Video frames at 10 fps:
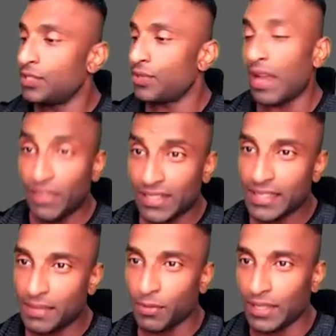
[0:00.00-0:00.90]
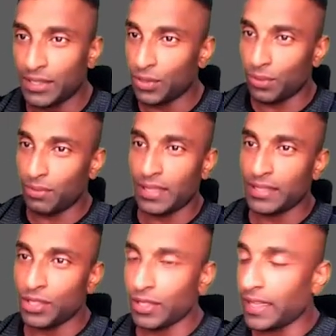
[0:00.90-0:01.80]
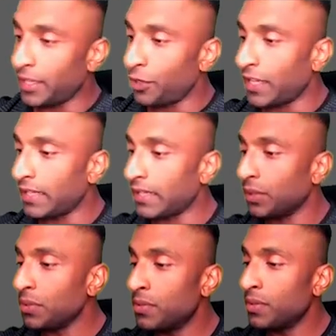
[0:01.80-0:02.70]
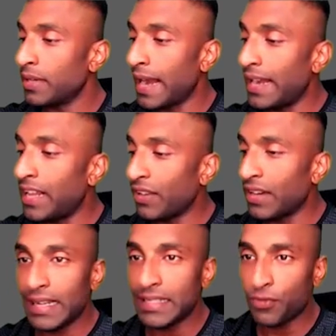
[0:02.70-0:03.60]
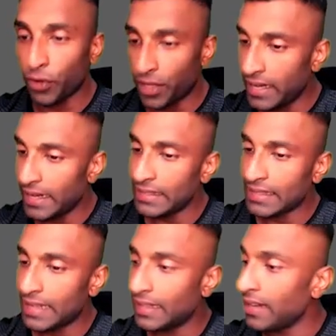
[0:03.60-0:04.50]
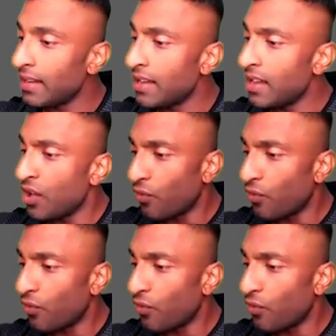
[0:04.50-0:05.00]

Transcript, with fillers: so i've discussed about that so let's not get into that now 91 days 14 days and then